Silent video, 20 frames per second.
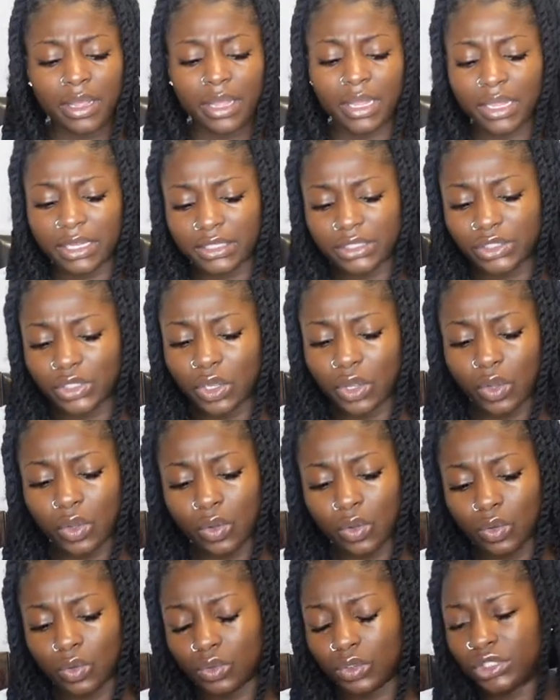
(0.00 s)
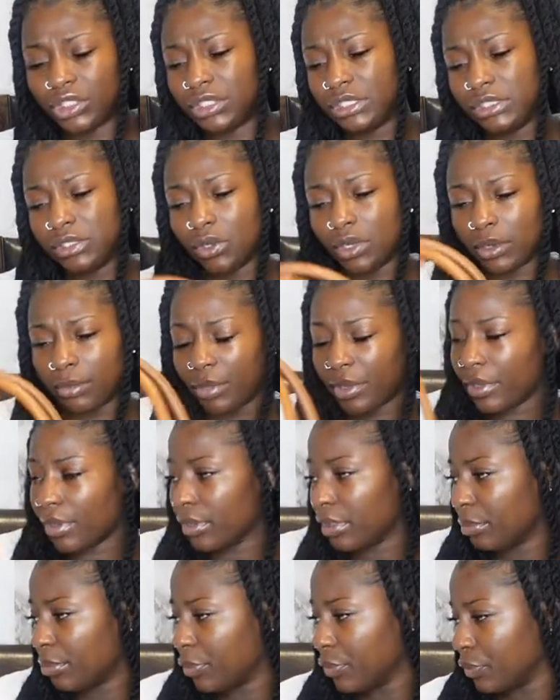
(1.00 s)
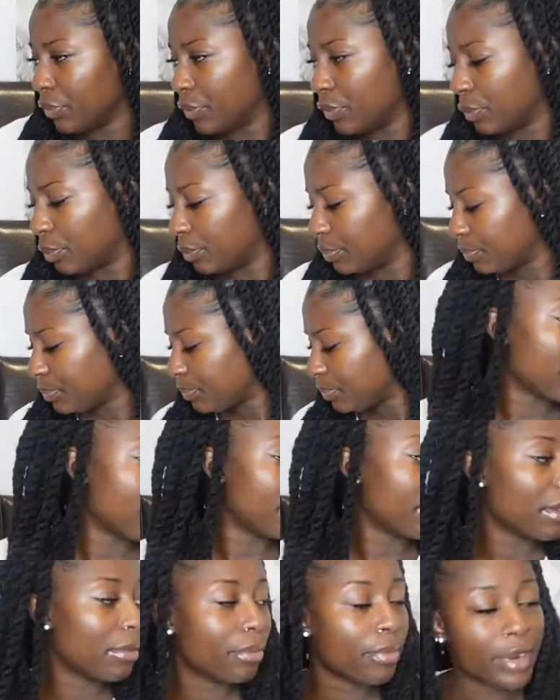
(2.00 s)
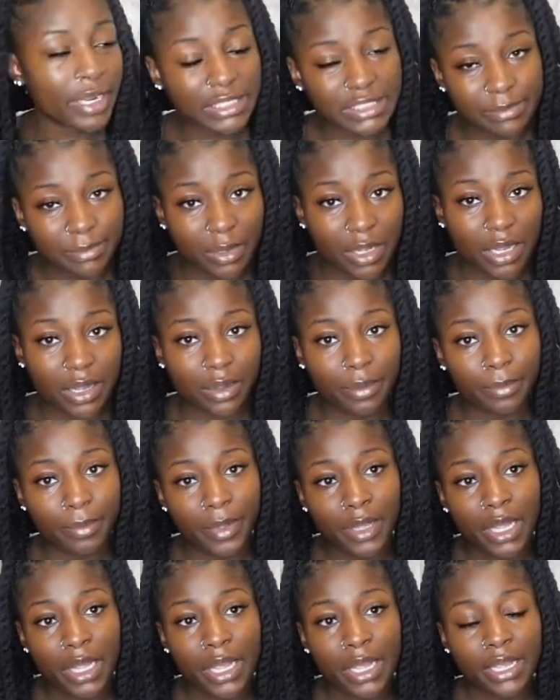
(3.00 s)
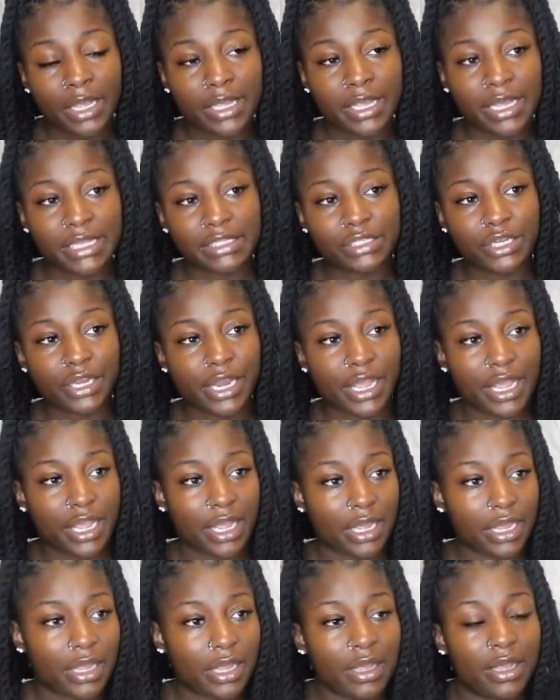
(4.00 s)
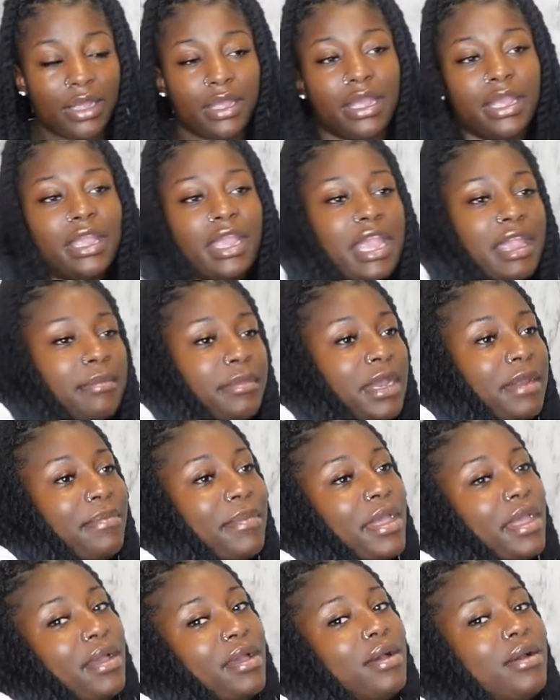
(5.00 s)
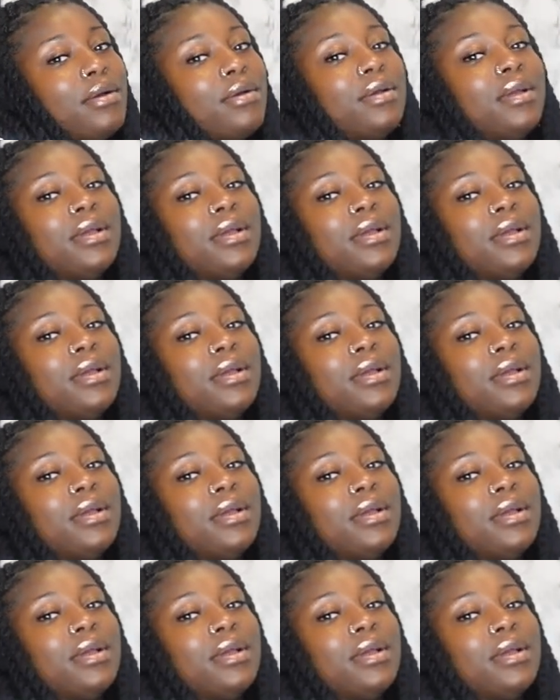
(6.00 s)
and so she's going to be on the boob. Got my breast pump. yesterday. It came in the mail.